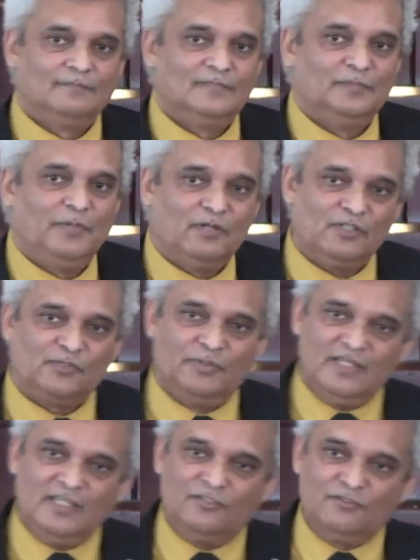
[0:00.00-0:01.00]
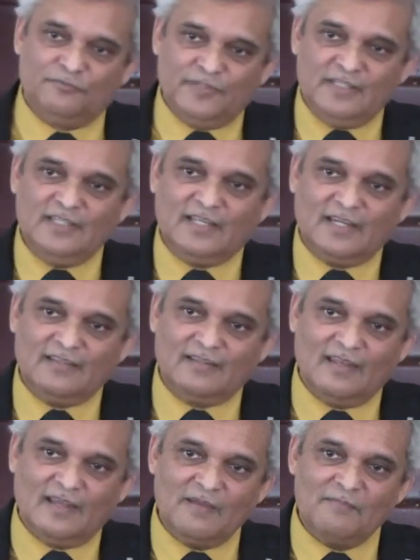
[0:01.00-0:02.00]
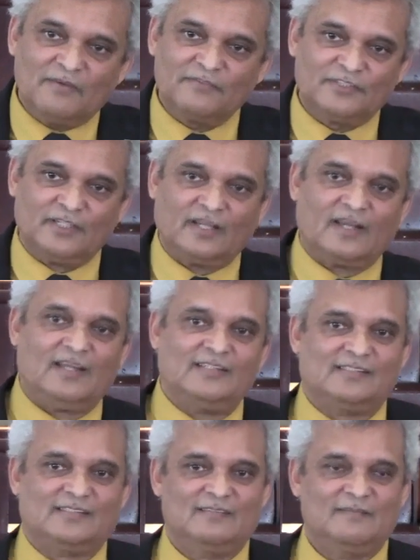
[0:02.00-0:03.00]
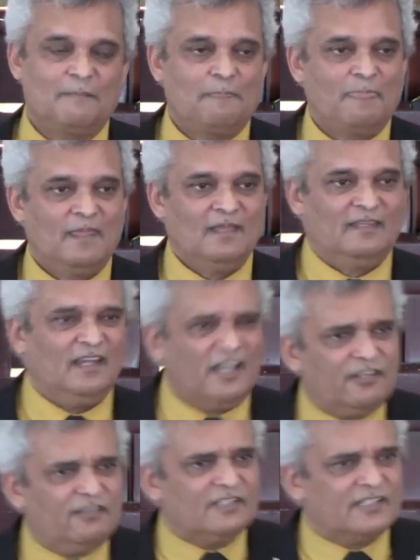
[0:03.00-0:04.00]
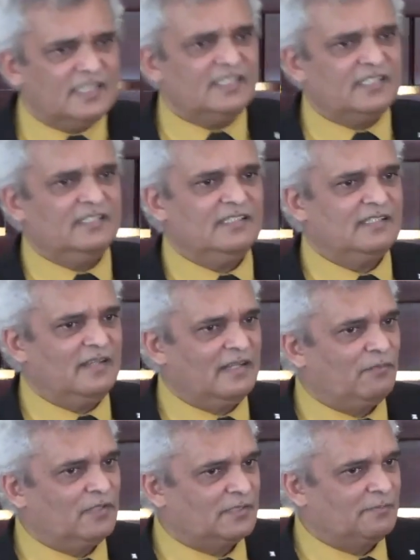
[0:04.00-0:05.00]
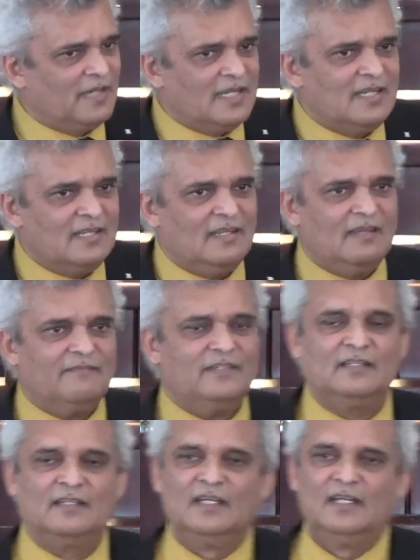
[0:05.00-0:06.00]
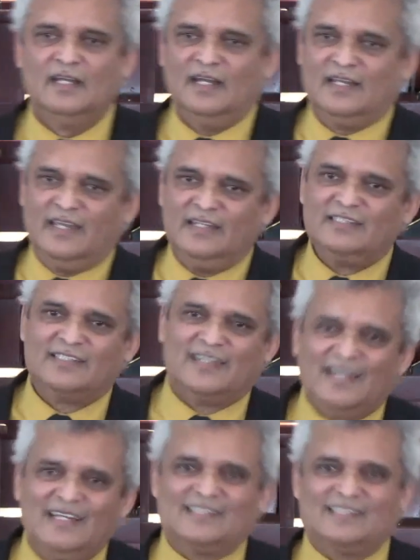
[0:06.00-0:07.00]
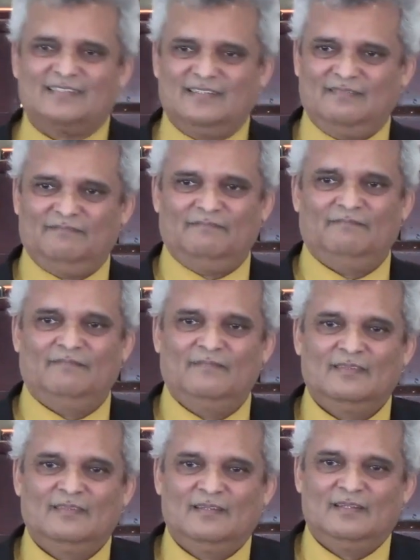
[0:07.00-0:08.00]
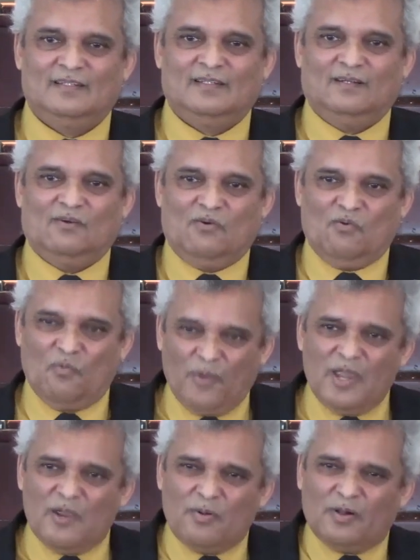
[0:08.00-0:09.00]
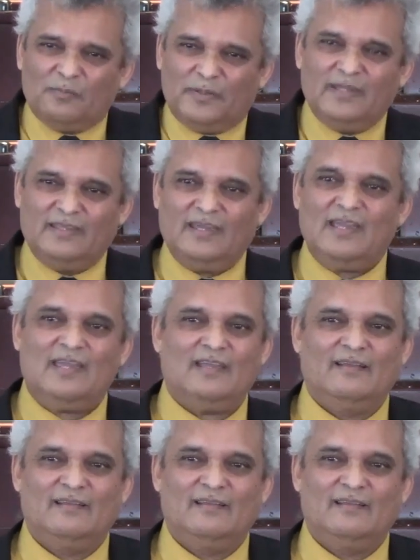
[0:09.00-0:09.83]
because we need to vindicate the name of Christ. The accusations that was made in heaven against Christ, we will be there